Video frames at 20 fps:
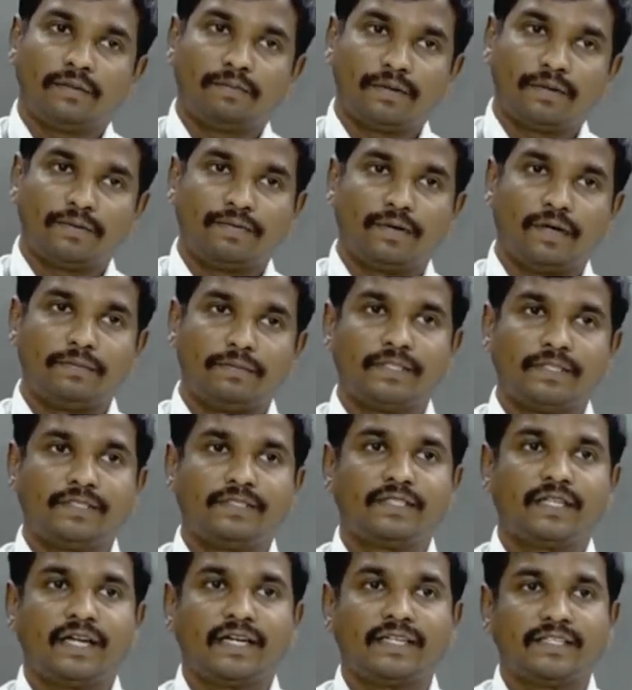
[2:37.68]

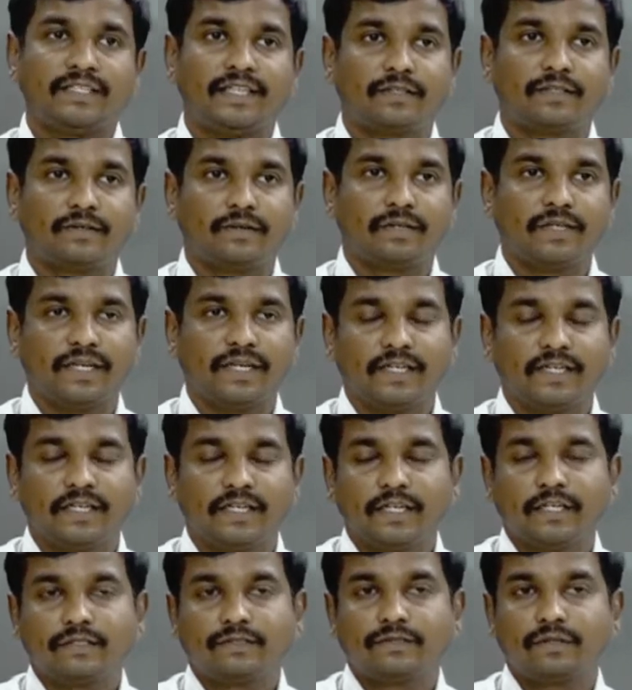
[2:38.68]
performance, like that. Okay,
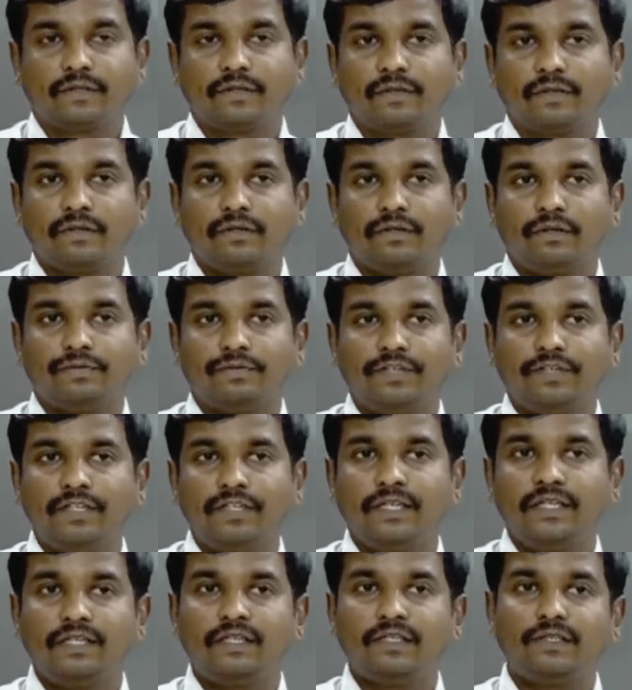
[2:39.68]
so
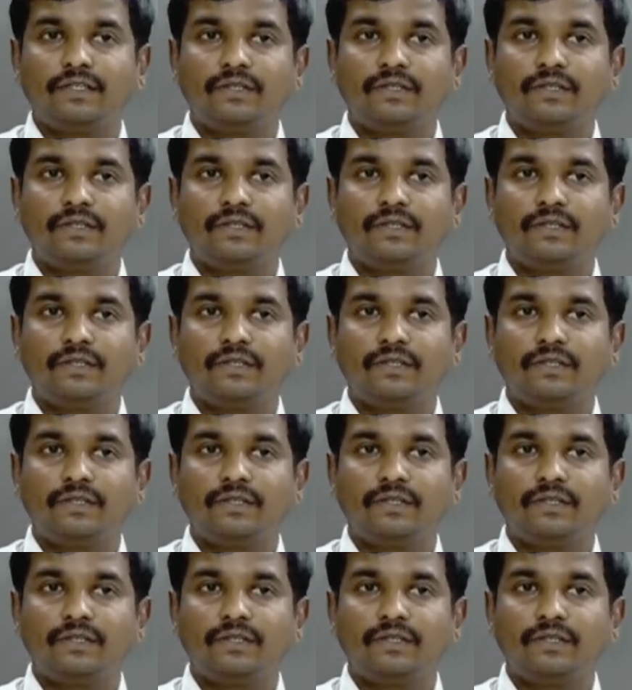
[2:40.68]
we